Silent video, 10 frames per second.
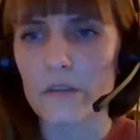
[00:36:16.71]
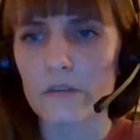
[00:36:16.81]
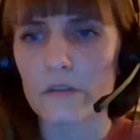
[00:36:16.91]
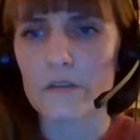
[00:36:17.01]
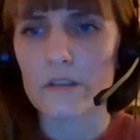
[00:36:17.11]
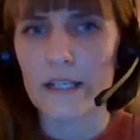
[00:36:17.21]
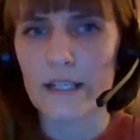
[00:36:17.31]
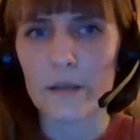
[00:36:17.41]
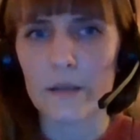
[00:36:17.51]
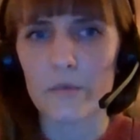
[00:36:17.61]
to
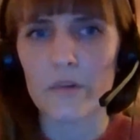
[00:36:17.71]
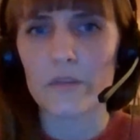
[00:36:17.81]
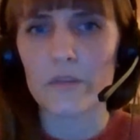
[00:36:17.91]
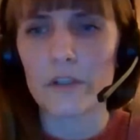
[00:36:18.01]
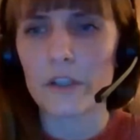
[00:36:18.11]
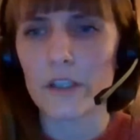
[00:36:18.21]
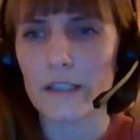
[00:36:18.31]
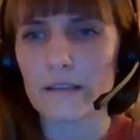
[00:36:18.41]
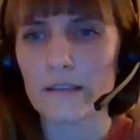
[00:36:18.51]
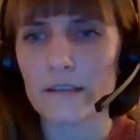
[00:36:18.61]
child labor, if you look
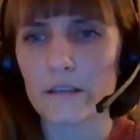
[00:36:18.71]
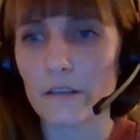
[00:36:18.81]
at,